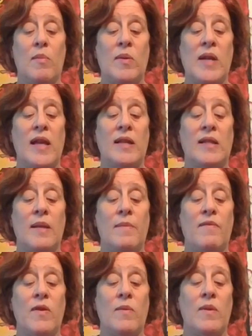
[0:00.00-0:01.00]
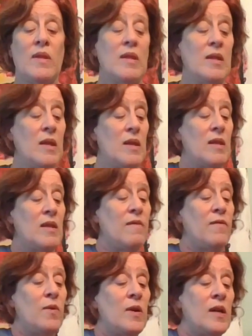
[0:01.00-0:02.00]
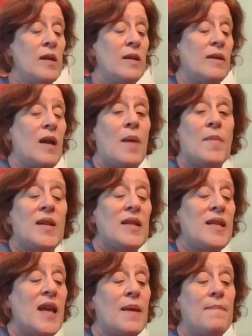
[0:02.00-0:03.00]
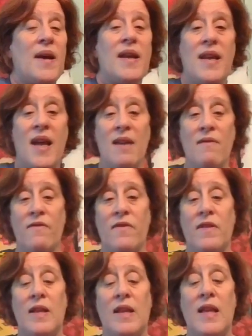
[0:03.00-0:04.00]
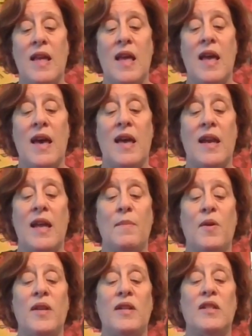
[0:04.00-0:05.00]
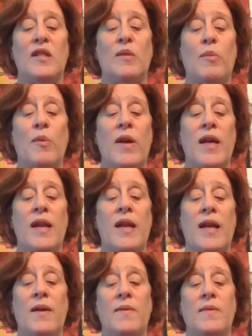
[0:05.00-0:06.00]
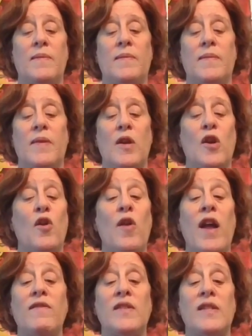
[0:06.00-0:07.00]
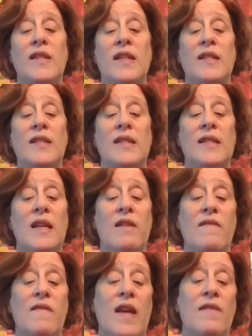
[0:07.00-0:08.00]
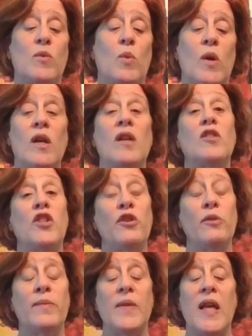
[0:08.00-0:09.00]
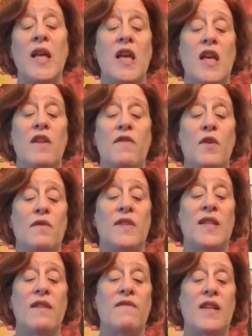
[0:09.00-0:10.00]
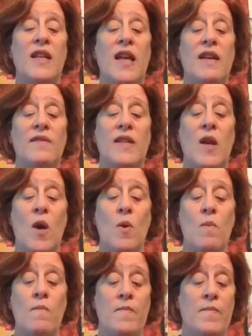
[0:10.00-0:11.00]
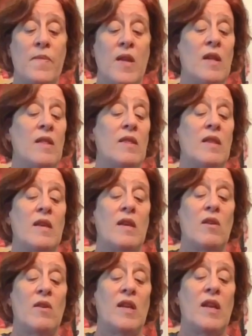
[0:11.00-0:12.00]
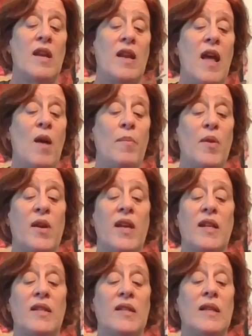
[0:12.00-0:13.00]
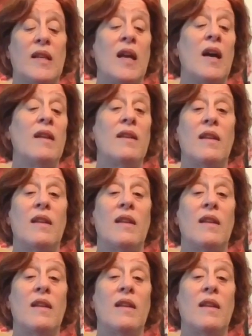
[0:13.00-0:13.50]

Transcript: Take some of it with a fork. I'm gonna take my knife. And I'm going to spread out. Craft sticks instead of knives work too. If you have safety knives at home, you can help your kids cut